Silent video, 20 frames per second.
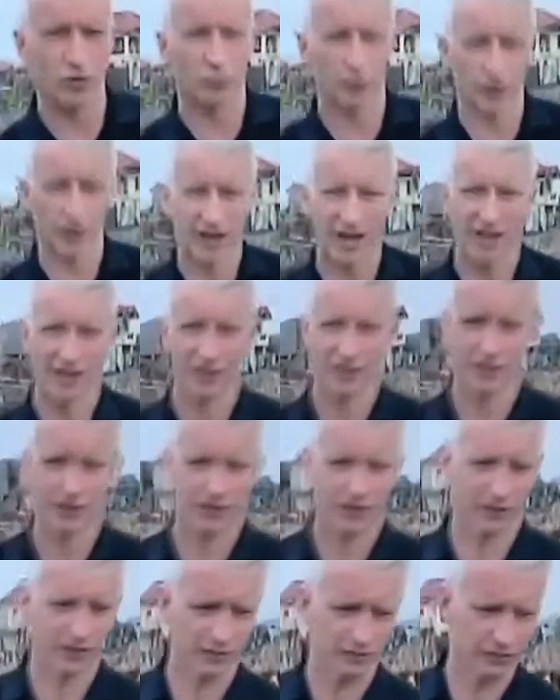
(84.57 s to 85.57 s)
the grim
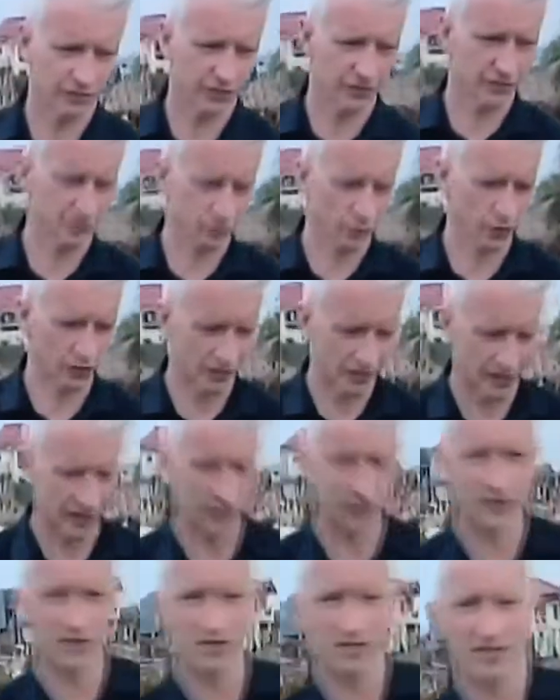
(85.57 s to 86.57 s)
reality of what
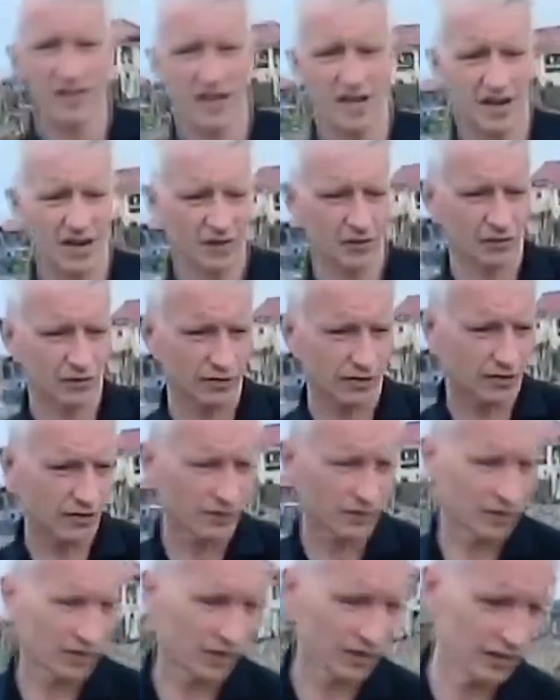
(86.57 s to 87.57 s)
life is now
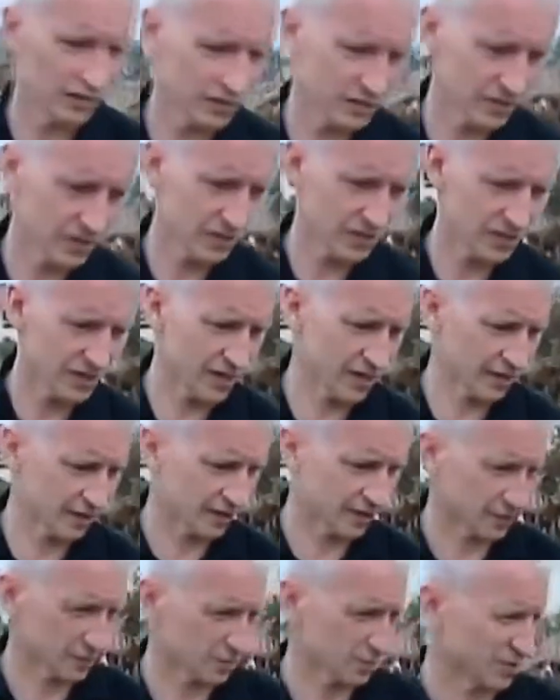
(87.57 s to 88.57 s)
has
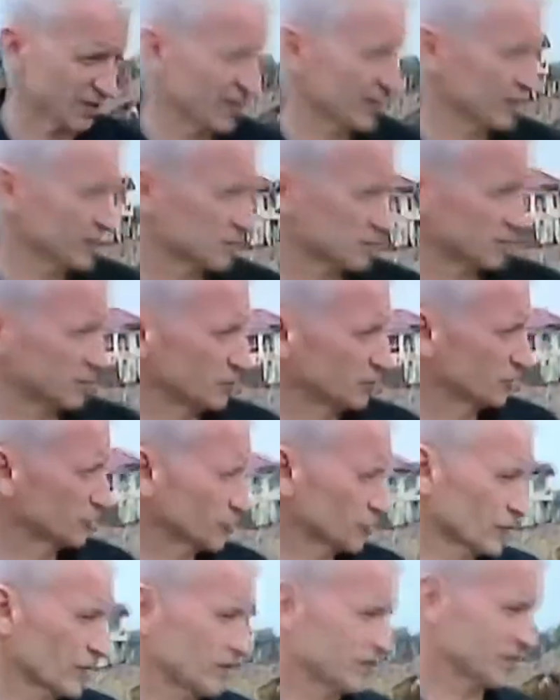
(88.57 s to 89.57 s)
taken its place. People
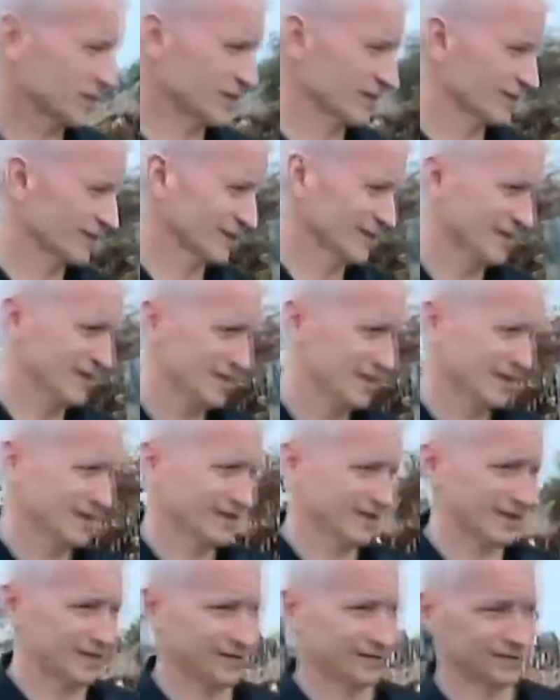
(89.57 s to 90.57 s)
are trying to
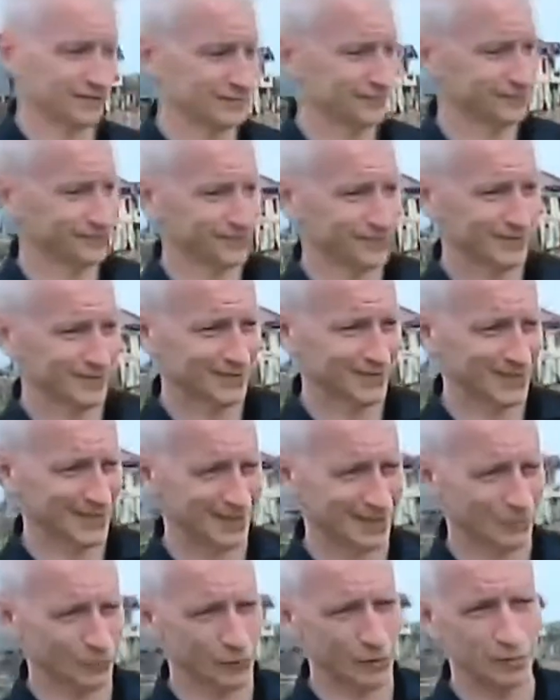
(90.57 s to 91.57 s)
kind of
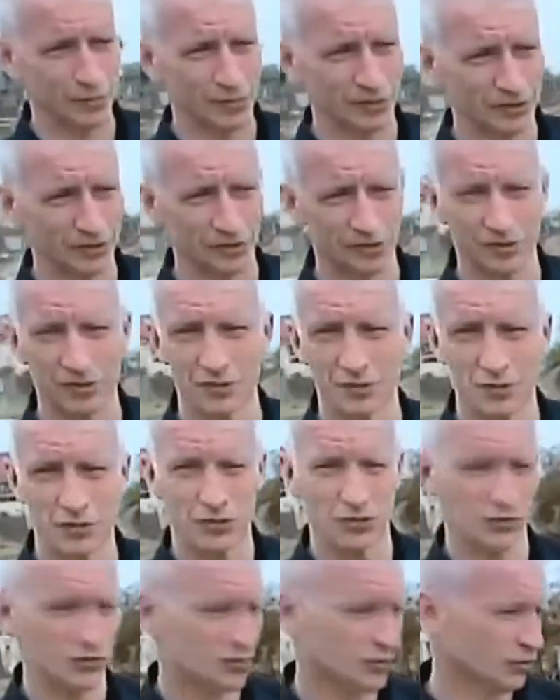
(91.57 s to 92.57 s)
rebuild is
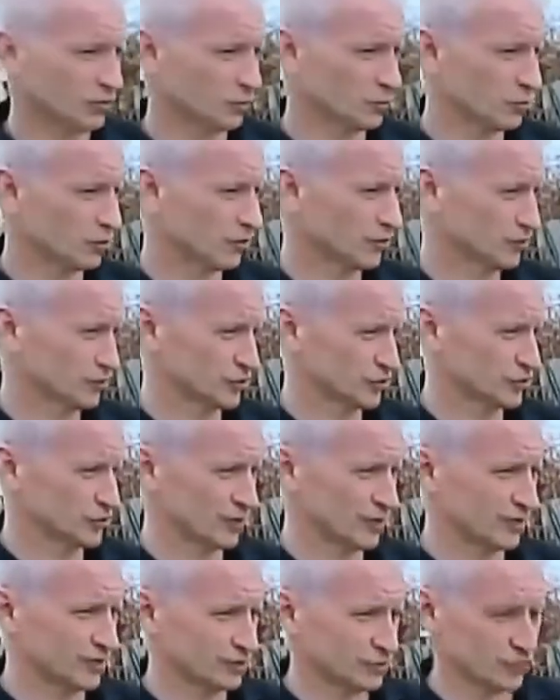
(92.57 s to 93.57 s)
too strong a word, just
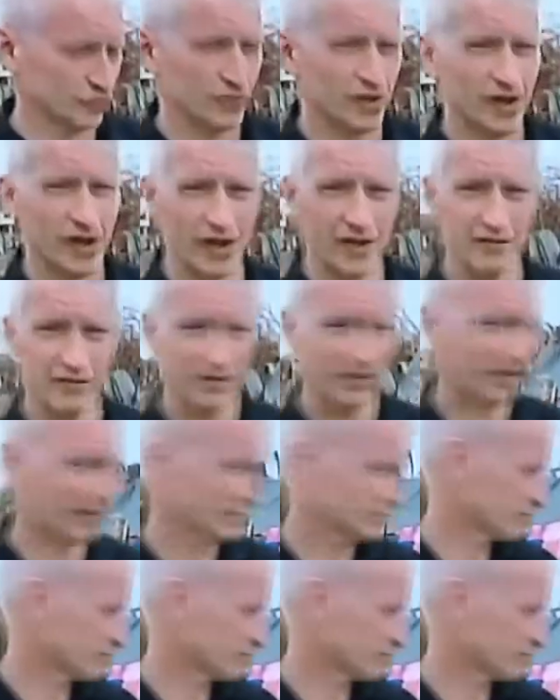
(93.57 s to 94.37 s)
trying to survive